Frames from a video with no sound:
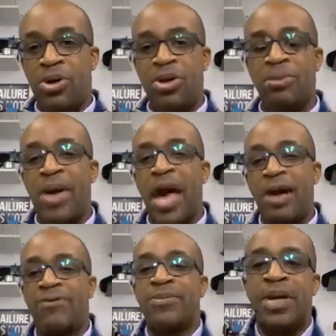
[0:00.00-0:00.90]
and a pulling
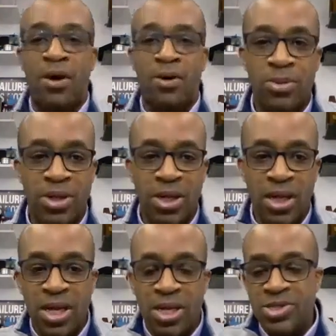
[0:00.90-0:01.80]
back from
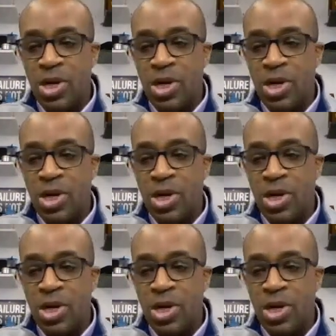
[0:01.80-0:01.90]
accountability.